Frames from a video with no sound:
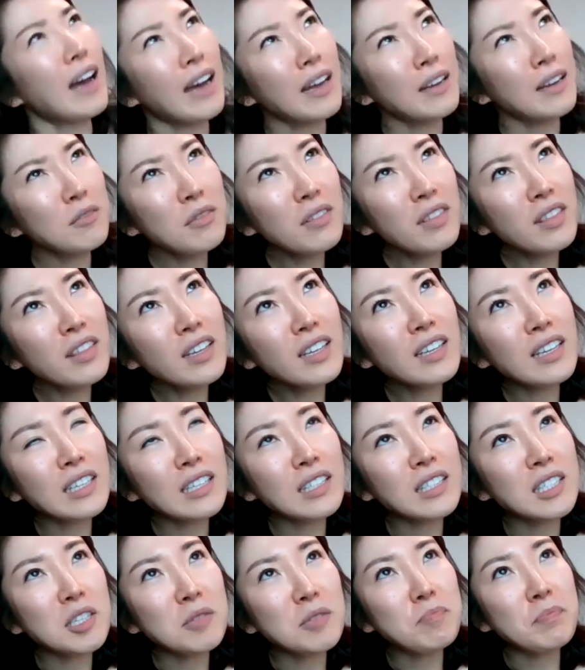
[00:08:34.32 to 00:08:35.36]
I don't think I
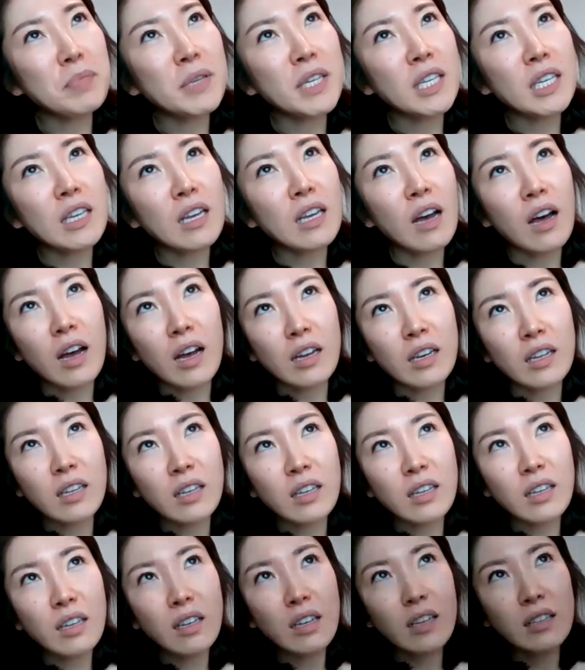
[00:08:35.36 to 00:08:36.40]
did
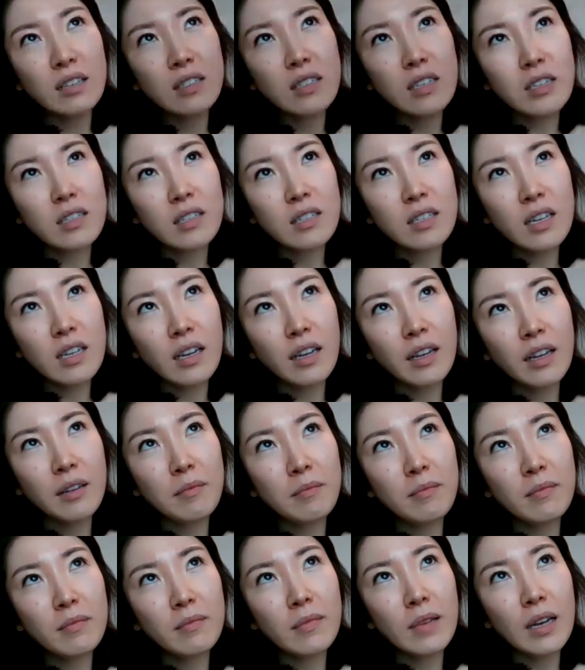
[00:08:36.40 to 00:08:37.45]
Piatti at that
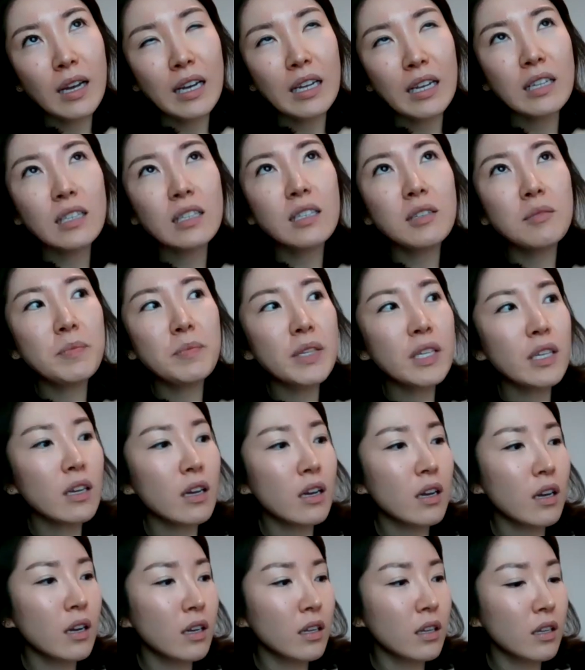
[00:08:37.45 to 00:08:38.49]
time. I did
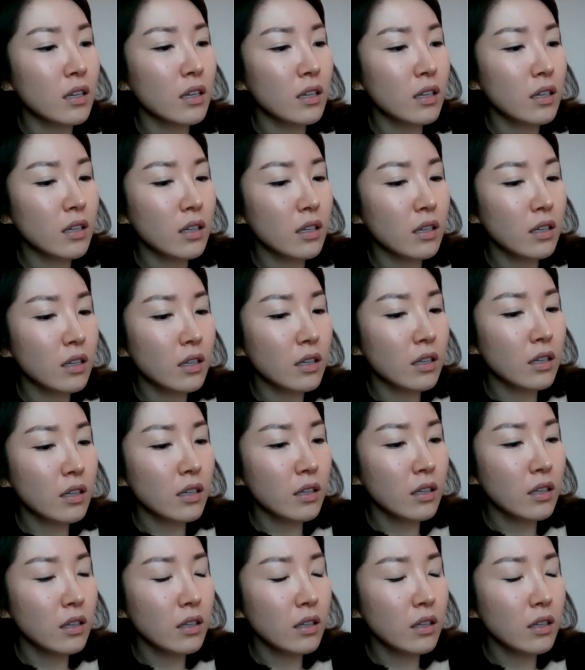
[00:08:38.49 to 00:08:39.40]
Piatti